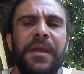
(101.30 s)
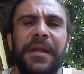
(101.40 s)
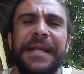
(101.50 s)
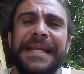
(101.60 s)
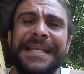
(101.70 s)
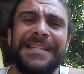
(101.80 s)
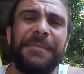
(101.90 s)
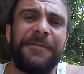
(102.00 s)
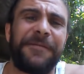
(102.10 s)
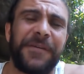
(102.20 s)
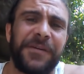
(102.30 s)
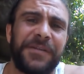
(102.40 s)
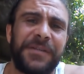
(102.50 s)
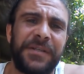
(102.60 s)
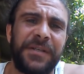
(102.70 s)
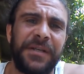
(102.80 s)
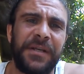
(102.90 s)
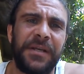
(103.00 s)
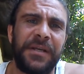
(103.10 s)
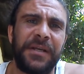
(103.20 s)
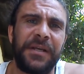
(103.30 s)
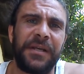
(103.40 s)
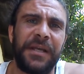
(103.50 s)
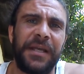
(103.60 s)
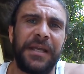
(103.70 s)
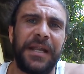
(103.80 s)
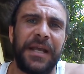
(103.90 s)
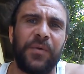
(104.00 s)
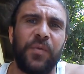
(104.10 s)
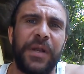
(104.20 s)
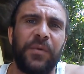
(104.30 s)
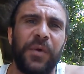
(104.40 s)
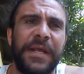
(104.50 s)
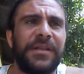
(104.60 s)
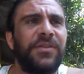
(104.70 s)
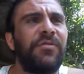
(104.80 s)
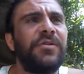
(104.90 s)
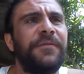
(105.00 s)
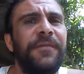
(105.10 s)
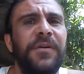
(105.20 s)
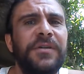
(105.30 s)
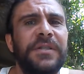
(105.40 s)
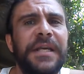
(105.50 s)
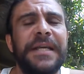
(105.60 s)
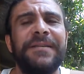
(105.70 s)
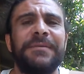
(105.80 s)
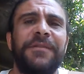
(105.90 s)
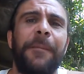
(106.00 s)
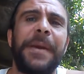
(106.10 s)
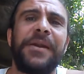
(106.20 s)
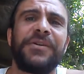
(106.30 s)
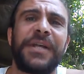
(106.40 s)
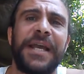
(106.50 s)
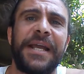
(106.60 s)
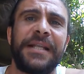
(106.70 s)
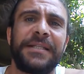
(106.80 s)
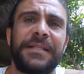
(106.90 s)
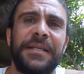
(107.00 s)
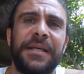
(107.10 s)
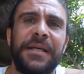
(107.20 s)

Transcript: And he needs to be first. Like, when he throws first, he gives himself a better chance.